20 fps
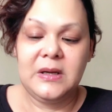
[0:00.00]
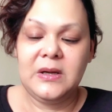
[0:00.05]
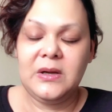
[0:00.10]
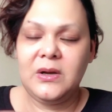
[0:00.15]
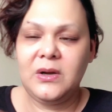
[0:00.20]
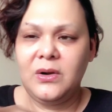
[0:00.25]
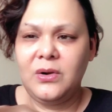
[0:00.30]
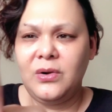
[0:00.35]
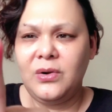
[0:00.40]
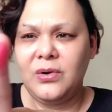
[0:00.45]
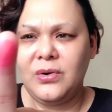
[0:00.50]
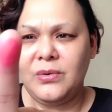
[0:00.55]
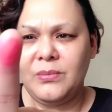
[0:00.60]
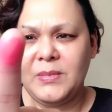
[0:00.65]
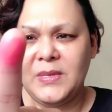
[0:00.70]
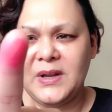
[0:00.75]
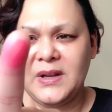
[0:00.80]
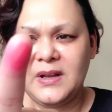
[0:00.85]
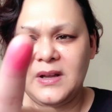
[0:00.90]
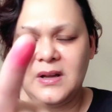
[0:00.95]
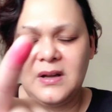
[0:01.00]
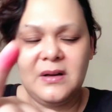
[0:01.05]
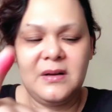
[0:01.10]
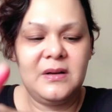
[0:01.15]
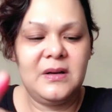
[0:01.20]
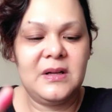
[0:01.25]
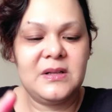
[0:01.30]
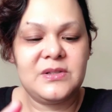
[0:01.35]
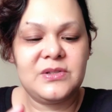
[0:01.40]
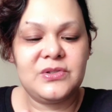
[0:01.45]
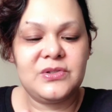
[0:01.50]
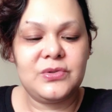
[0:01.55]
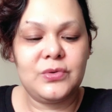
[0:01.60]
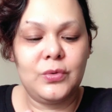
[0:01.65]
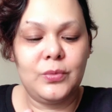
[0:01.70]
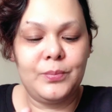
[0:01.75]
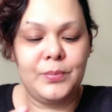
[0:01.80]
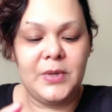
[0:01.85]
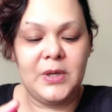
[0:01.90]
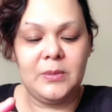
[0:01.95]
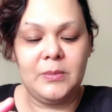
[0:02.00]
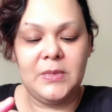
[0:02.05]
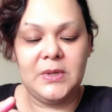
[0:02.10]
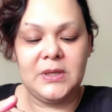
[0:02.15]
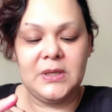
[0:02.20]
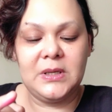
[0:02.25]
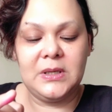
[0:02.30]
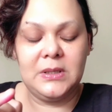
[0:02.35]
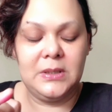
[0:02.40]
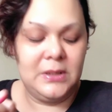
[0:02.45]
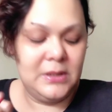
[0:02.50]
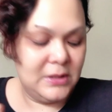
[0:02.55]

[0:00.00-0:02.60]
Oh my god, that's so pigmented.